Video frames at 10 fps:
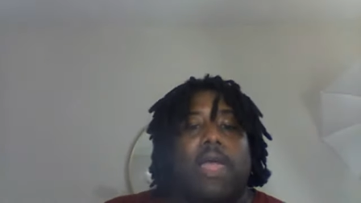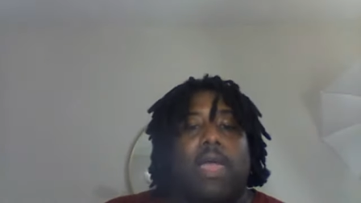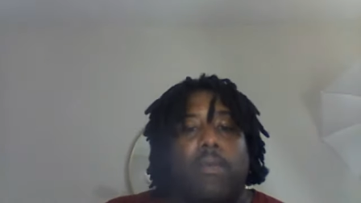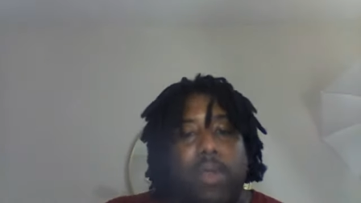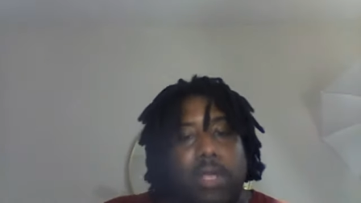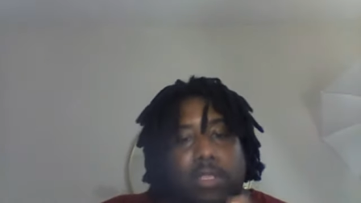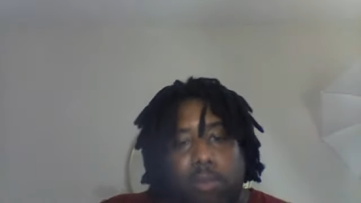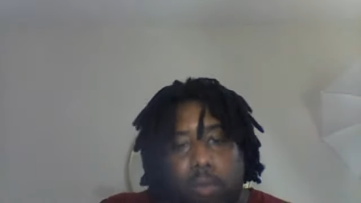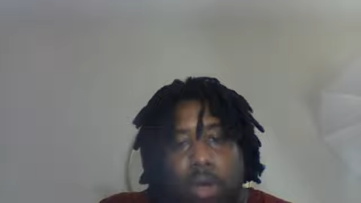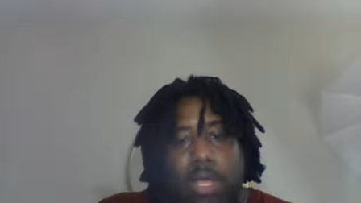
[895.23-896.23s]
and we need to
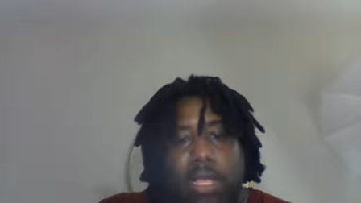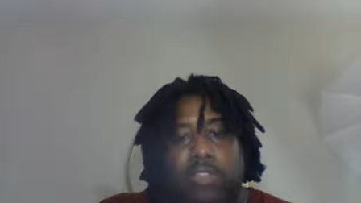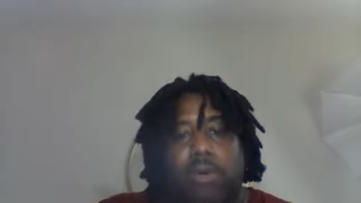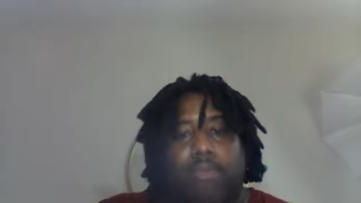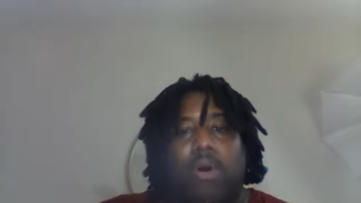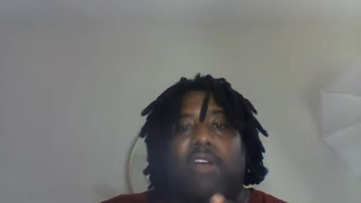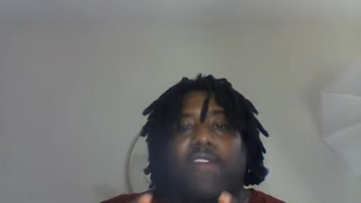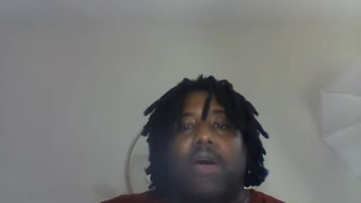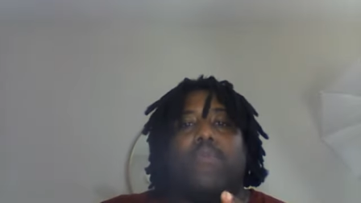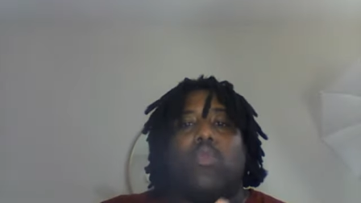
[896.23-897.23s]
really get to a point of
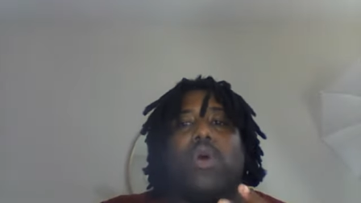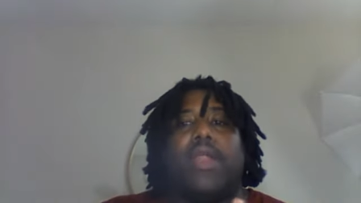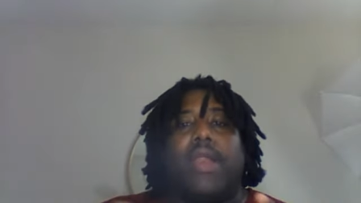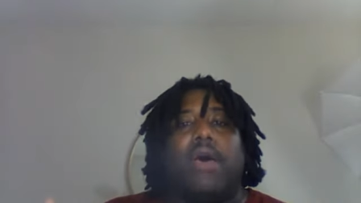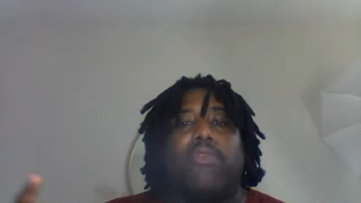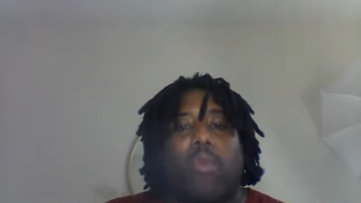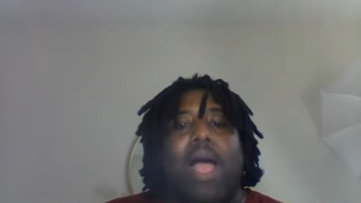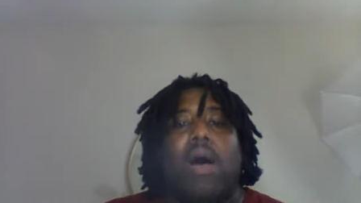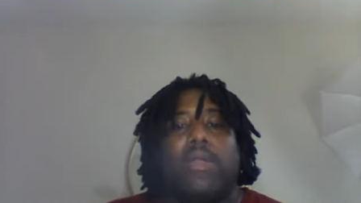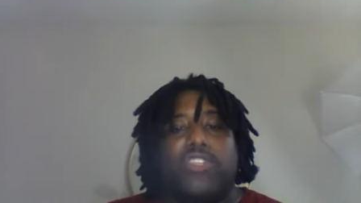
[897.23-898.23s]
helping one another
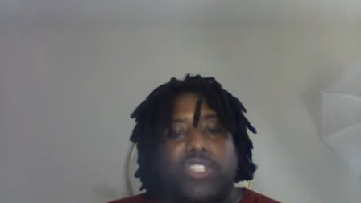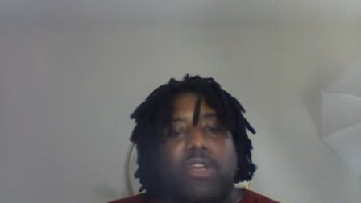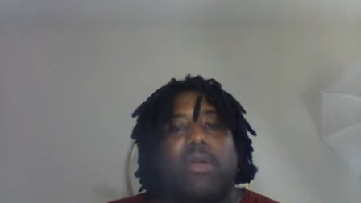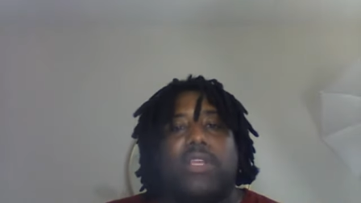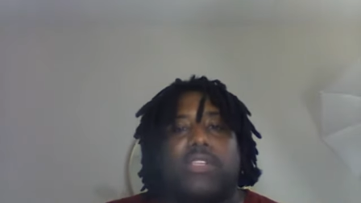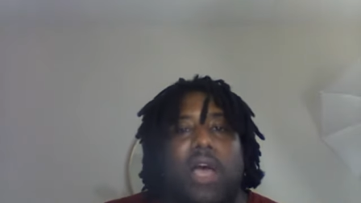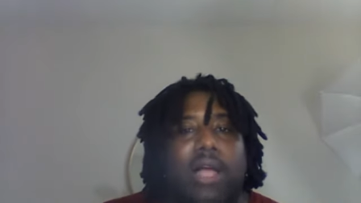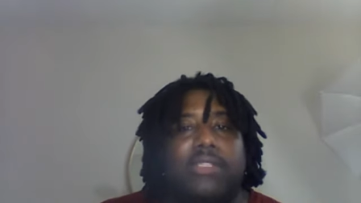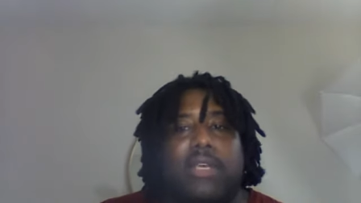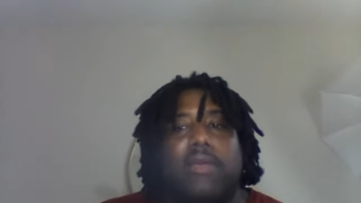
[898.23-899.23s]
out and sharing this
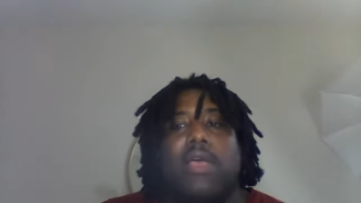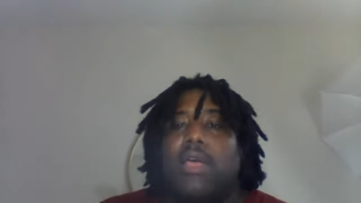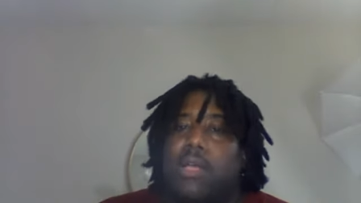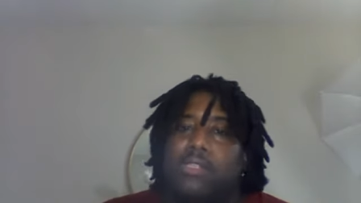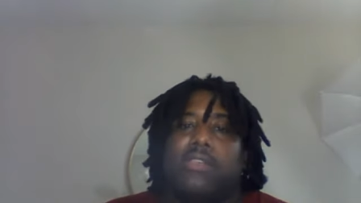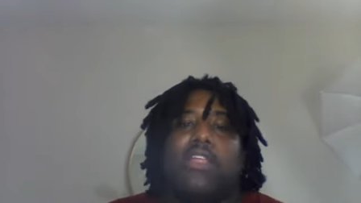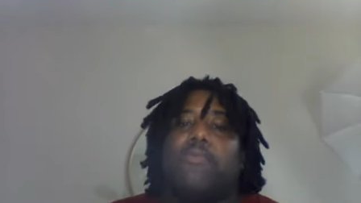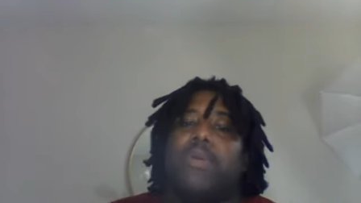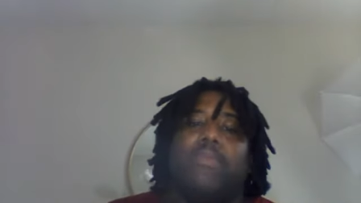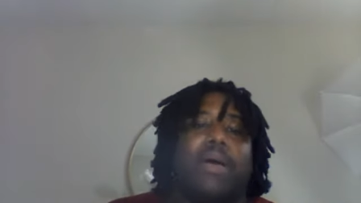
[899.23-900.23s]
content because there's other
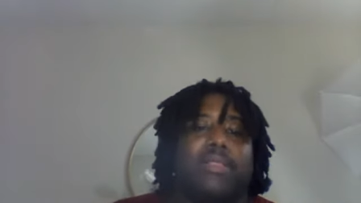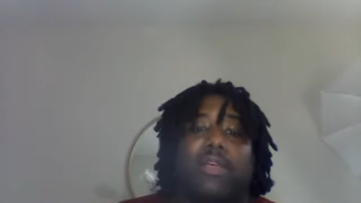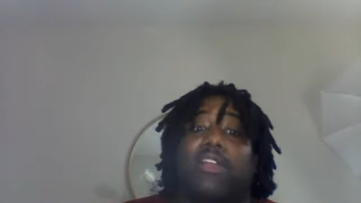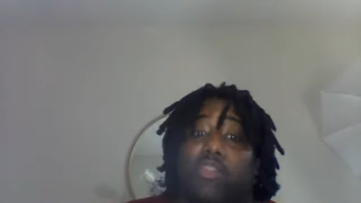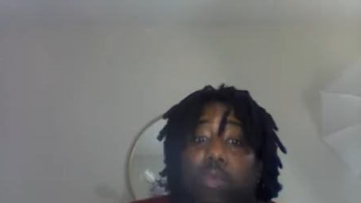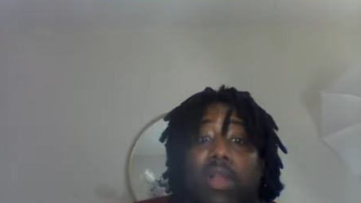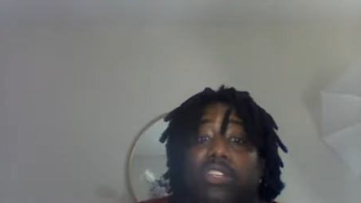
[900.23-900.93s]
people out there that are really